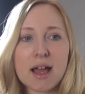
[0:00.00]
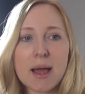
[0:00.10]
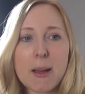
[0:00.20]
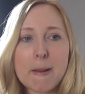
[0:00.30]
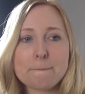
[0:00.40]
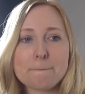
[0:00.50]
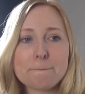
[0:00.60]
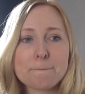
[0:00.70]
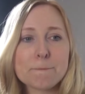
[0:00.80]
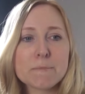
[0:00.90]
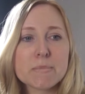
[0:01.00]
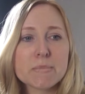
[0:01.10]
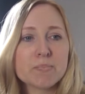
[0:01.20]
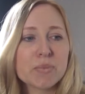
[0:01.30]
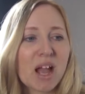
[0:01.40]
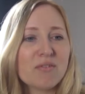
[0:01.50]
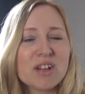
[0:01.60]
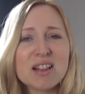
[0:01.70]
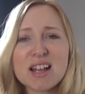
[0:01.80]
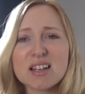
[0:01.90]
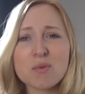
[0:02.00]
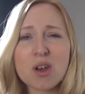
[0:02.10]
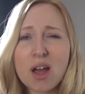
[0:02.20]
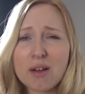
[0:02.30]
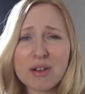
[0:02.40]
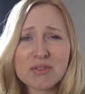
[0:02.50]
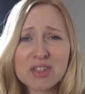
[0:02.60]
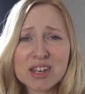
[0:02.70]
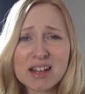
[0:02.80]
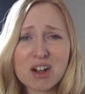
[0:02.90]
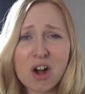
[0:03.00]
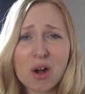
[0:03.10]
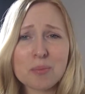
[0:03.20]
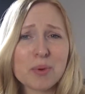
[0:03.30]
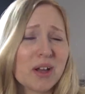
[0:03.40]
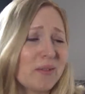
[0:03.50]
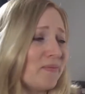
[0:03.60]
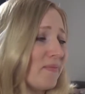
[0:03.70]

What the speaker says: I feel like I don't love everything I got, but